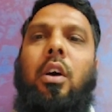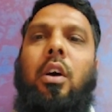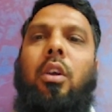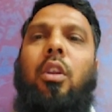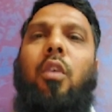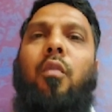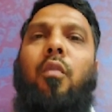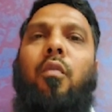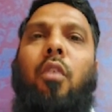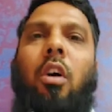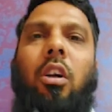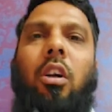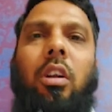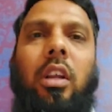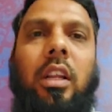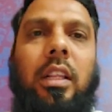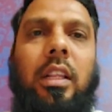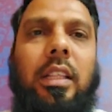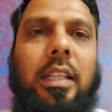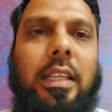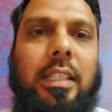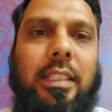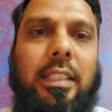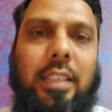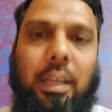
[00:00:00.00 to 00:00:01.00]
Now, what are
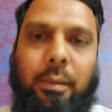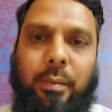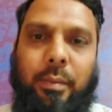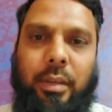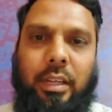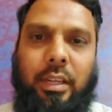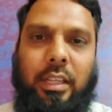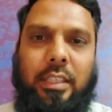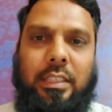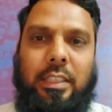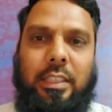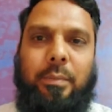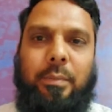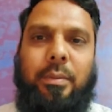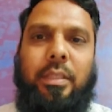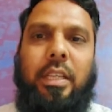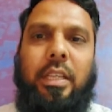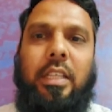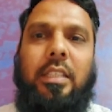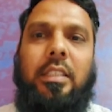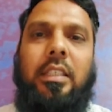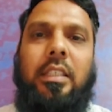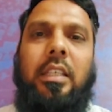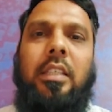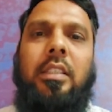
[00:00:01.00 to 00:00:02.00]
these chemical
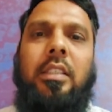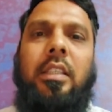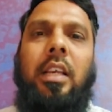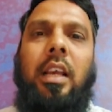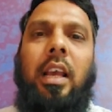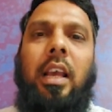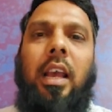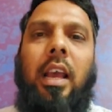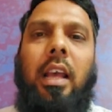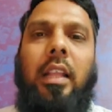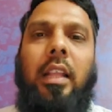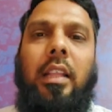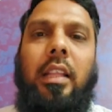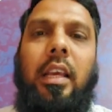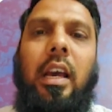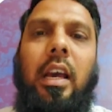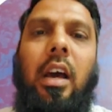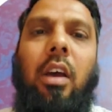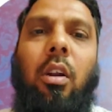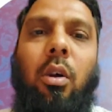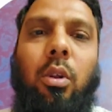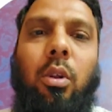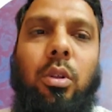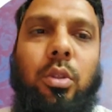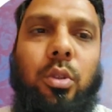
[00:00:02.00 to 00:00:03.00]
substances? And they
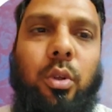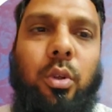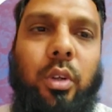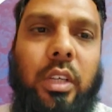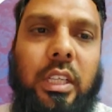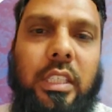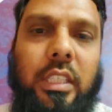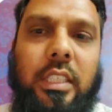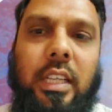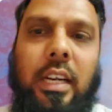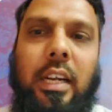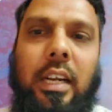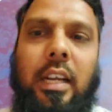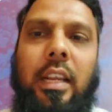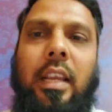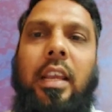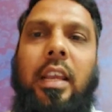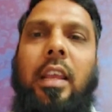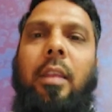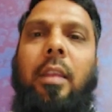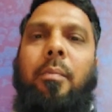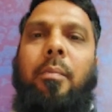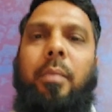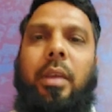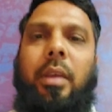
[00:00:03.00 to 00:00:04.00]
are also recently
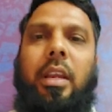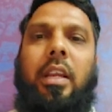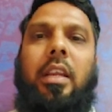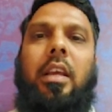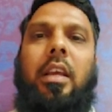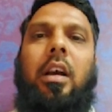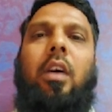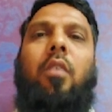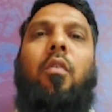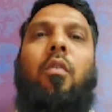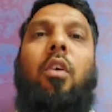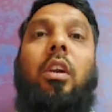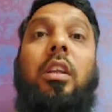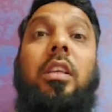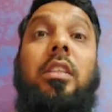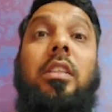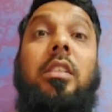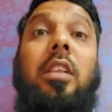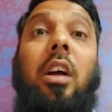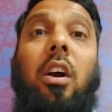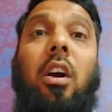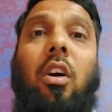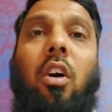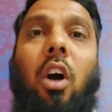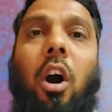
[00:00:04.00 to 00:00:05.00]
in media. What is
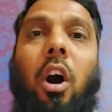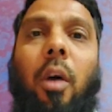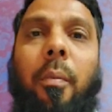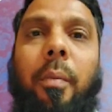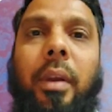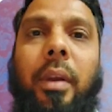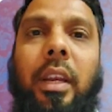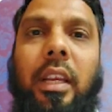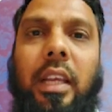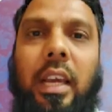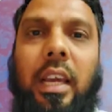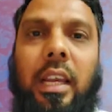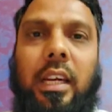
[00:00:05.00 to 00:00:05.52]
the common